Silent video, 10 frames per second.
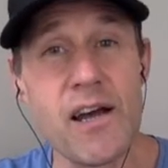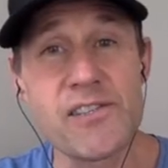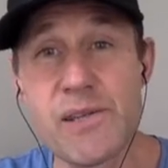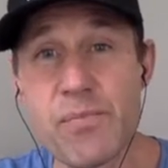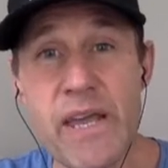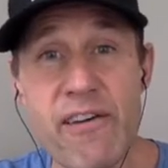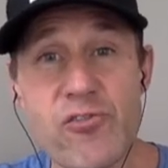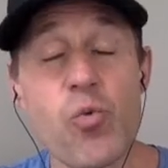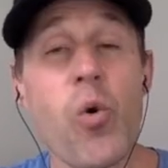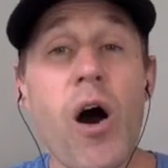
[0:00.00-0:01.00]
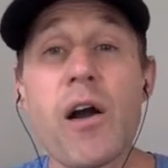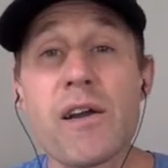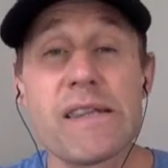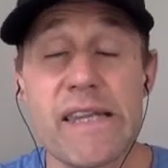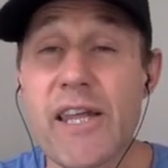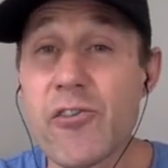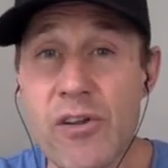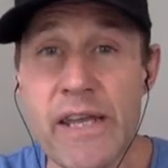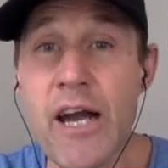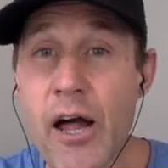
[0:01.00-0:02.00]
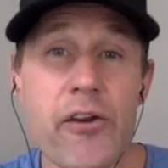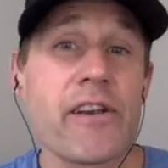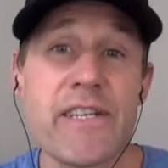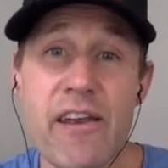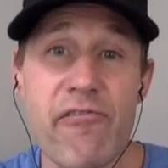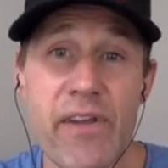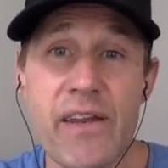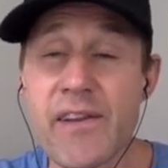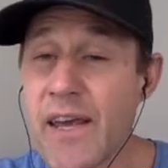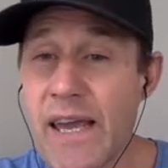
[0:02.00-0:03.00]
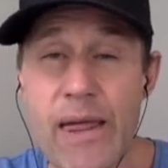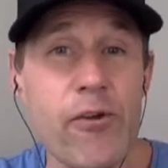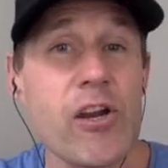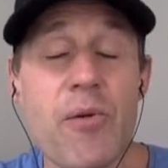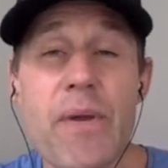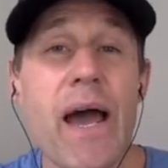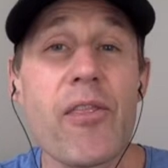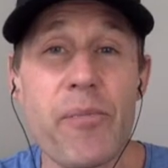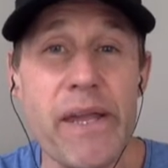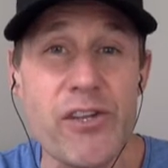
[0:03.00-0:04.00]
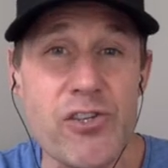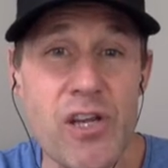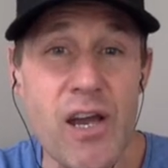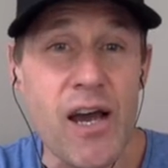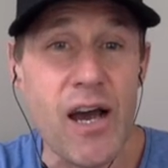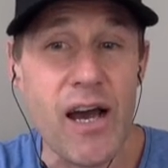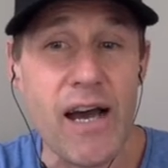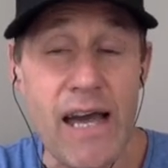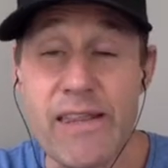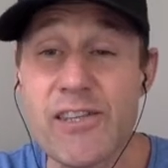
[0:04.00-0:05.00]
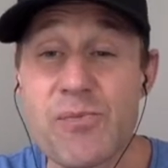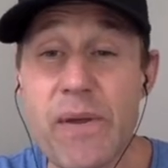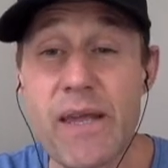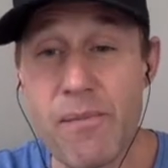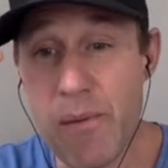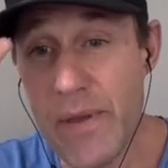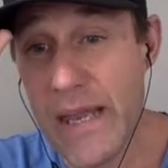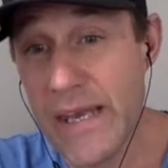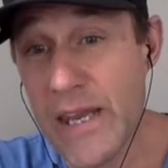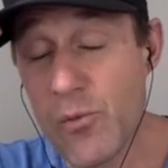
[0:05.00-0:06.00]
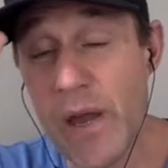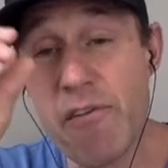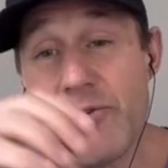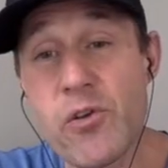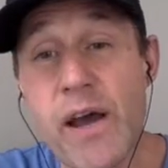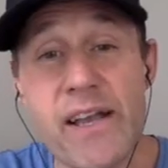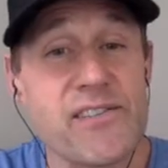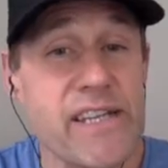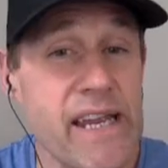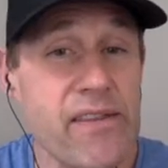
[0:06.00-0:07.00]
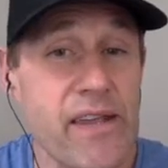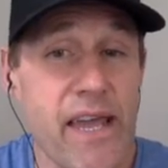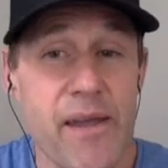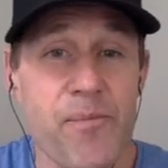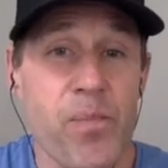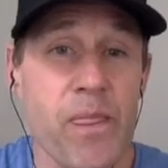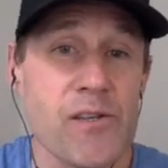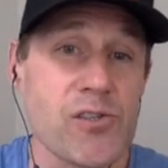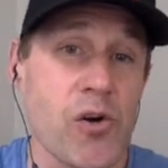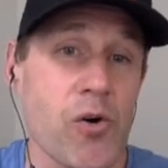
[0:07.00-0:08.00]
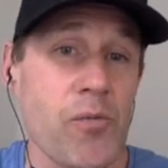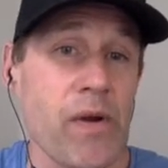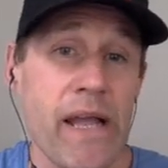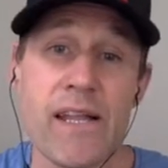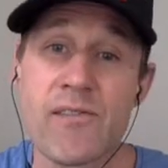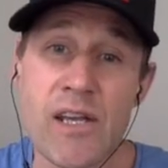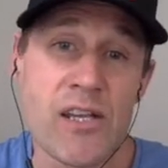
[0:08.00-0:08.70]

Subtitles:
simply have to walk literally 110 feet, and they're going to be on the beach. I think this might be a neat way for you guys to get in the game. So again,